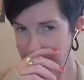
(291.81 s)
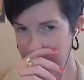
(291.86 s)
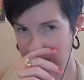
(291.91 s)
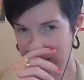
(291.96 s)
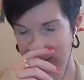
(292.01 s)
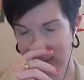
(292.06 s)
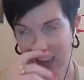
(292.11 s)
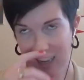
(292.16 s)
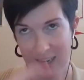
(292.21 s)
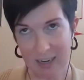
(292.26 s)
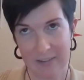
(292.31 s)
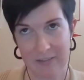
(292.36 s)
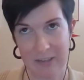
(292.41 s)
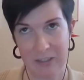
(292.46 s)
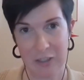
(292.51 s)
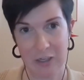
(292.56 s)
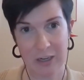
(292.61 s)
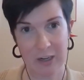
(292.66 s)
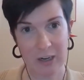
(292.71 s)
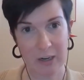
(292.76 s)
and the head of
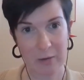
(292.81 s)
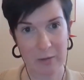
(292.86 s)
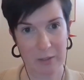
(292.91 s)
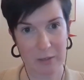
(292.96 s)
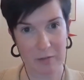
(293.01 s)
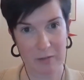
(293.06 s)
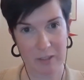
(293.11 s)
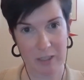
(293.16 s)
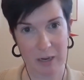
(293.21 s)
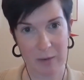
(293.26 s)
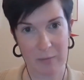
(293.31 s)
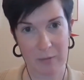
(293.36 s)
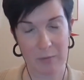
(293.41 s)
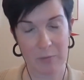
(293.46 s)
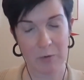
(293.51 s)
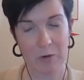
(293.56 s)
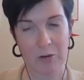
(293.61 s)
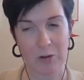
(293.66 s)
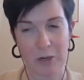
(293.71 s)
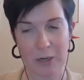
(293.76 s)
engineering was over top of the
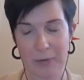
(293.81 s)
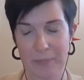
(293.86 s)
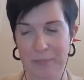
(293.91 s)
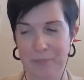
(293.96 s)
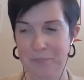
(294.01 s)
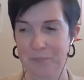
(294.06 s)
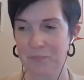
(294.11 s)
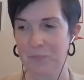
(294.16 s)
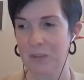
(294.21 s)
brewery.